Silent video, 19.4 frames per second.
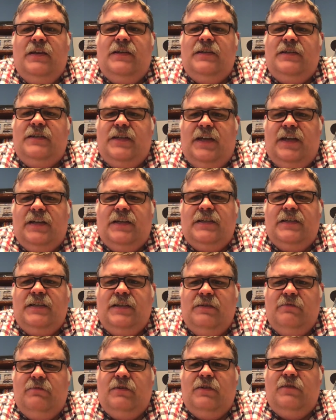Check, see
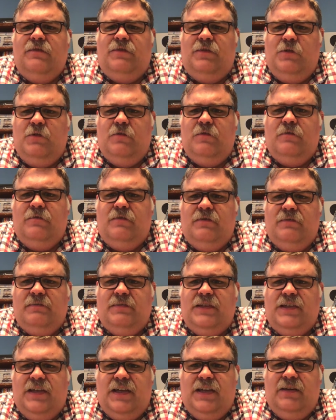what a few of them
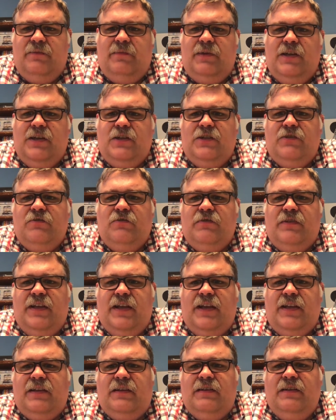say. Make sure
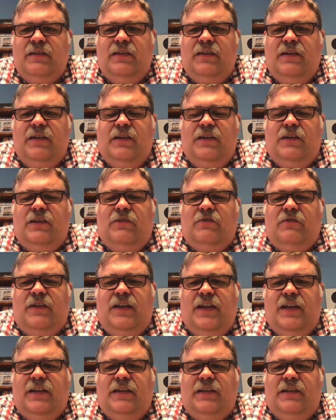that you're
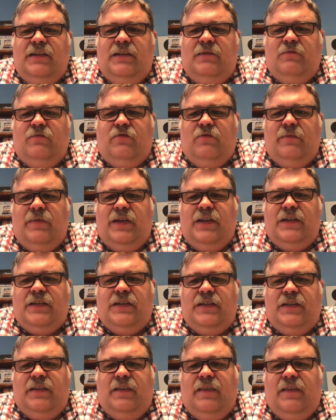getting
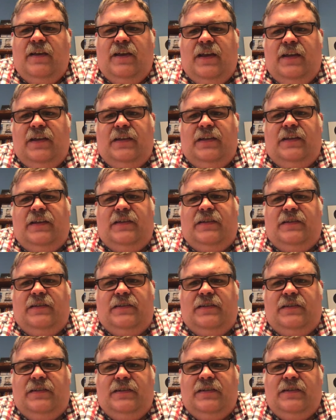information that
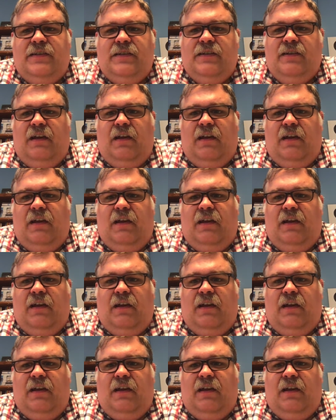is